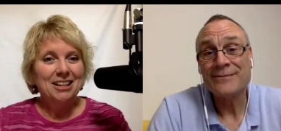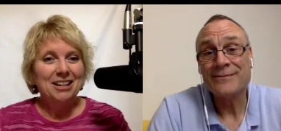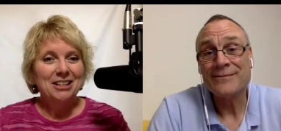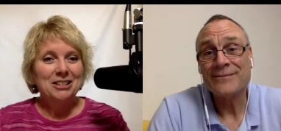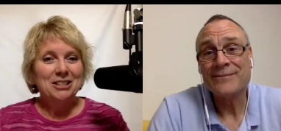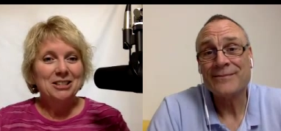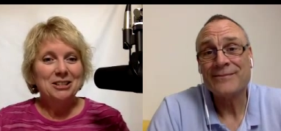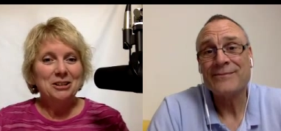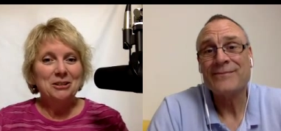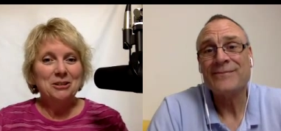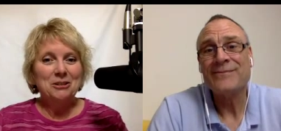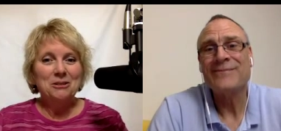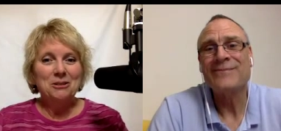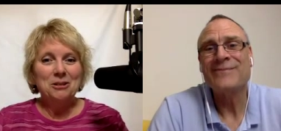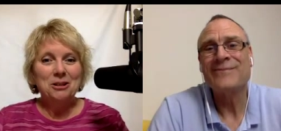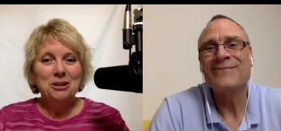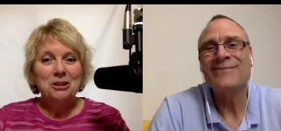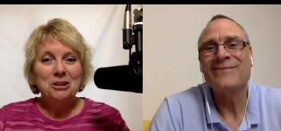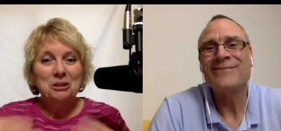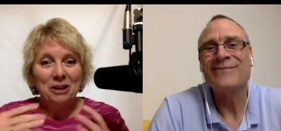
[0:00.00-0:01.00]
Speaker 1: So
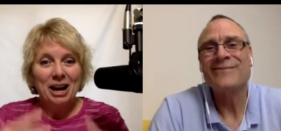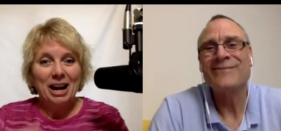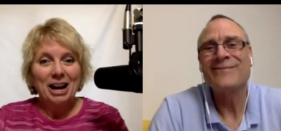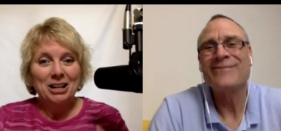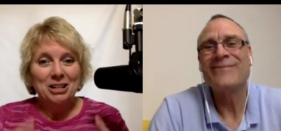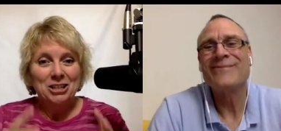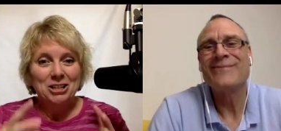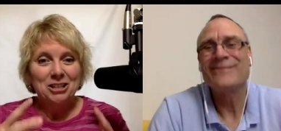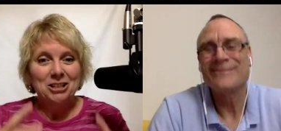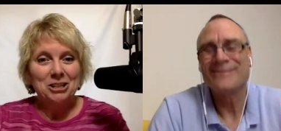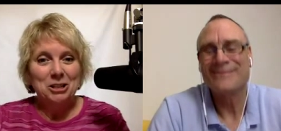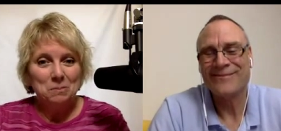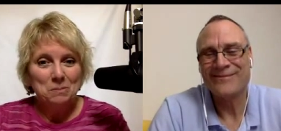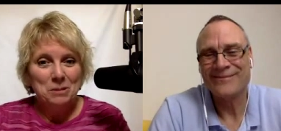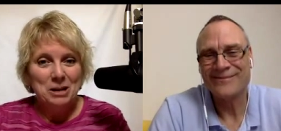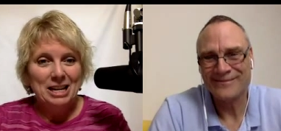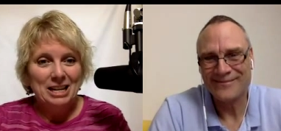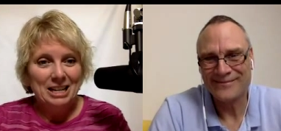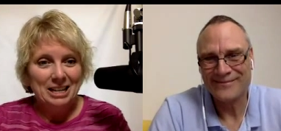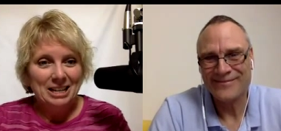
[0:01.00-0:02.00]
you're actually
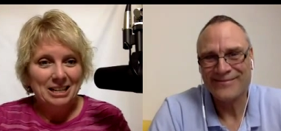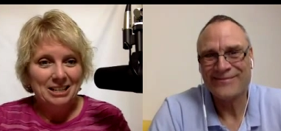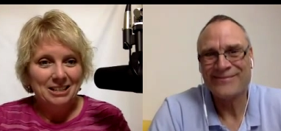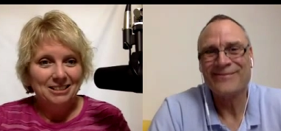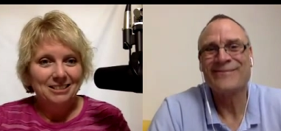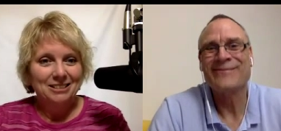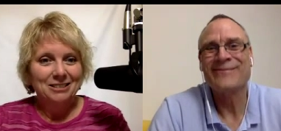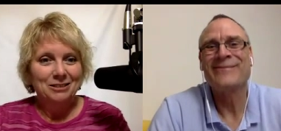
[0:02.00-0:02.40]
speaking